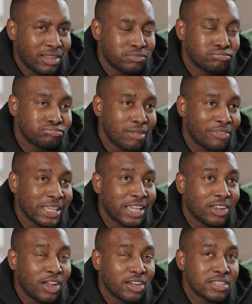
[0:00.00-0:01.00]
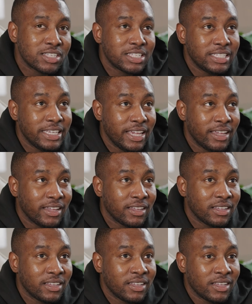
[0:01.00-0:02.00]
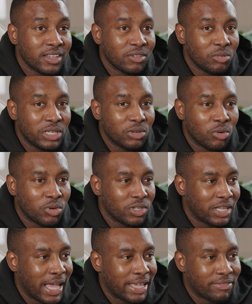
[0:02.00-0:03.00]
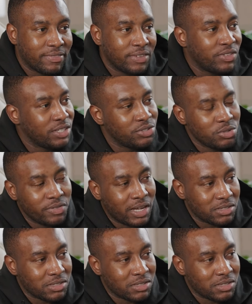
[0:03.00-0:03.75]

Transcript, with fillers: I, I think last year we'd ordered like fifty-two